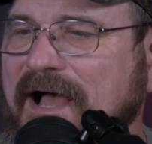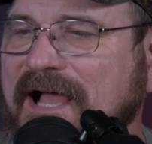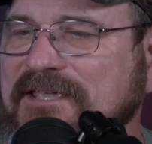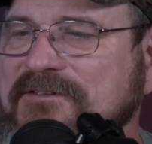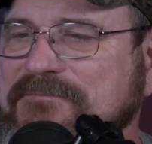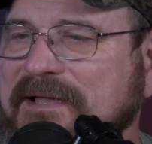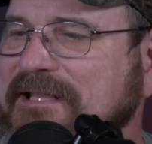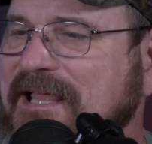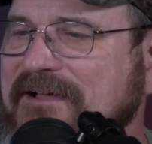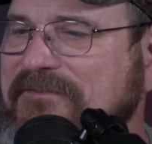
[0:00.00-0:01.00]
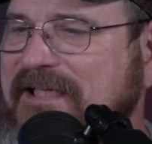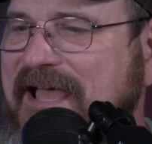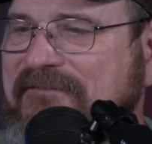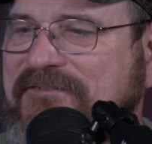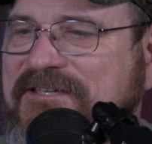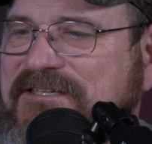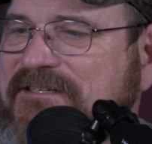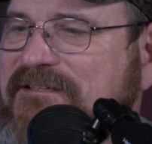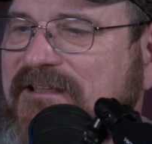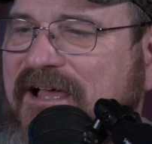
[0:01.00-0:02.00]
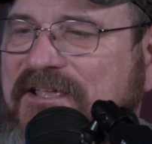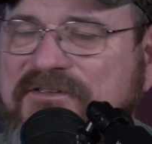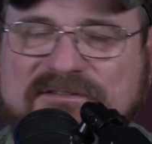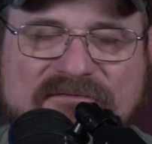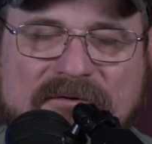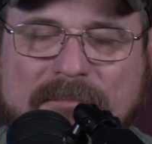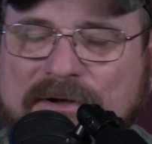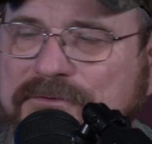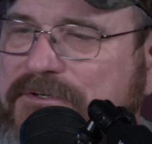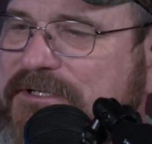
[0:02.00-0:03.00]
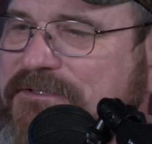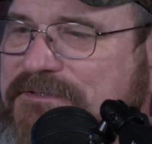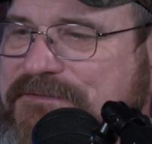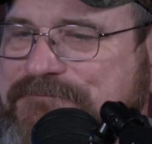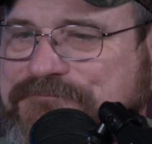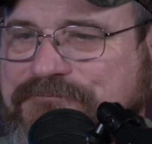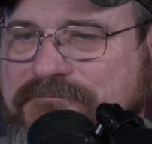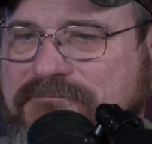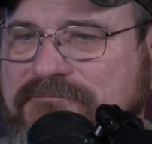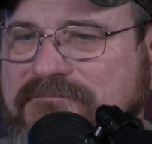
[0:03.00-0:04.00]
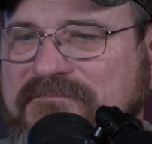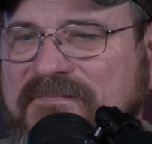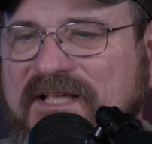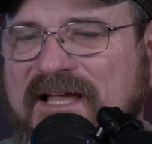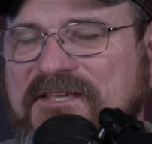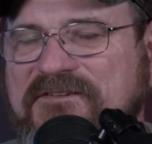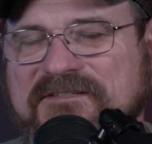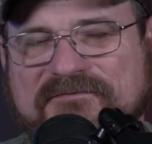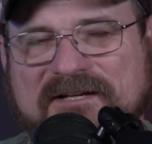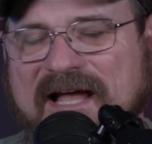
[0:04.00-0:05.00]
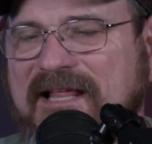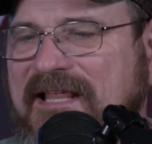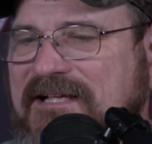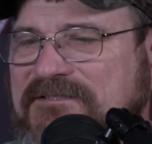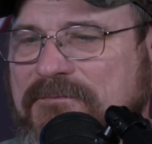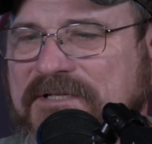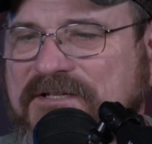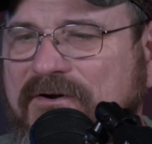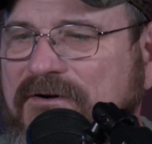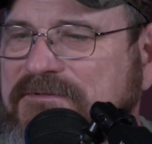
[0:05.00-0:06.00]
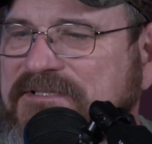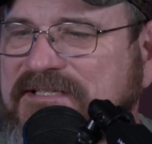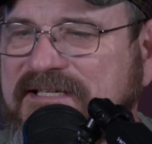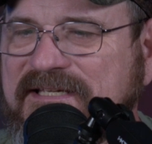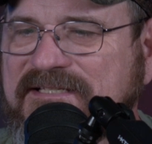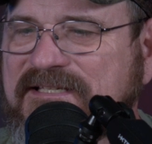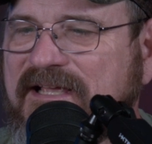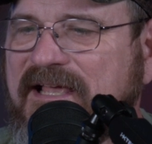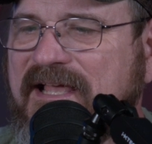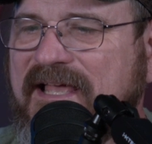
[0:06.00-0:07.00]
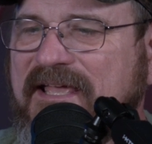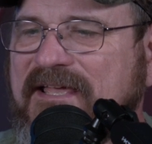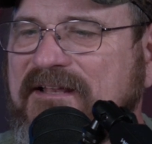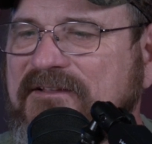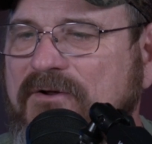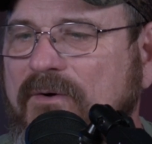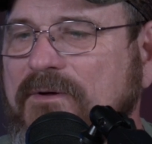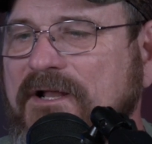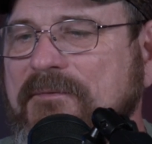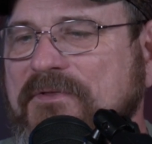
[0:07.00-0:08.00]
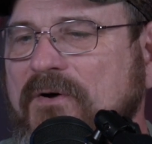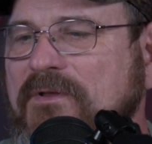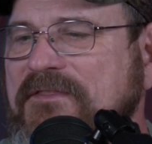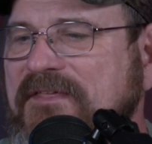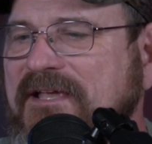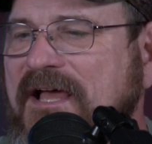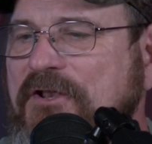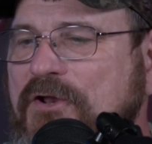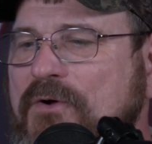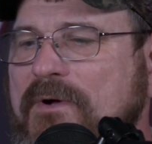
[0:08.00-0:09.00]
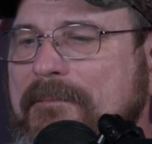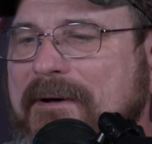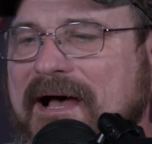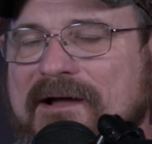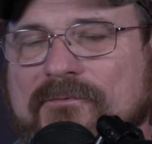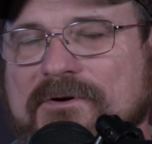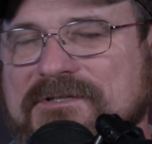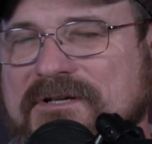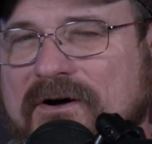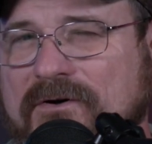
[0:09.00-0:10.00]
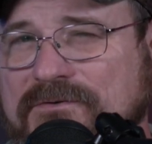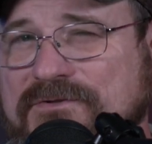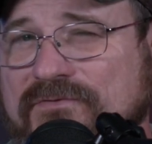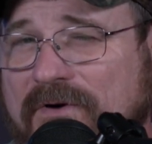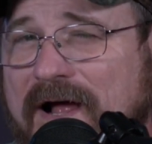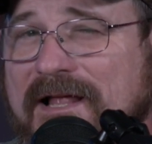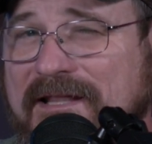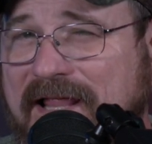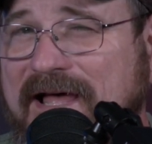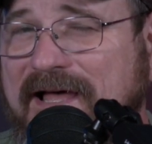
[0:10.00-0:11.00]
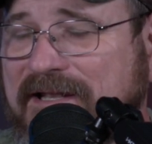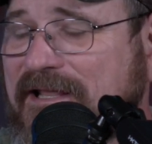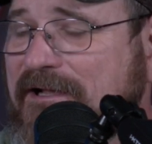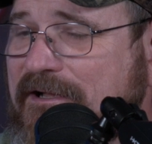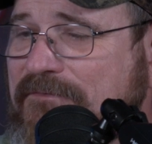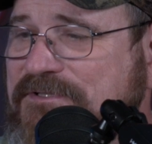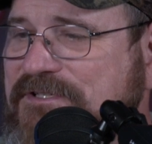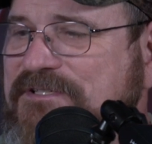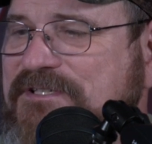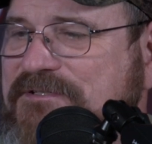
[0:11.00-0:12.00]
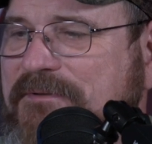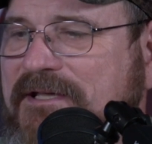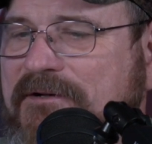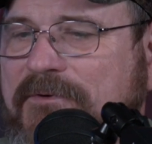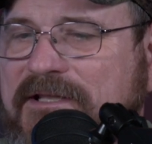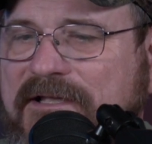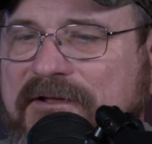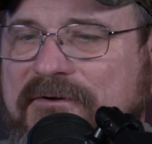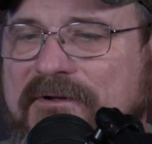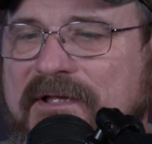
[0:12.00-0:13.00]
I use bait line for catfishing. I use it for bow drills. I use it for guy lines on my tarps and tents. And growing up, the only thing I knew it by was called trot line, like I was just explaining a while ago.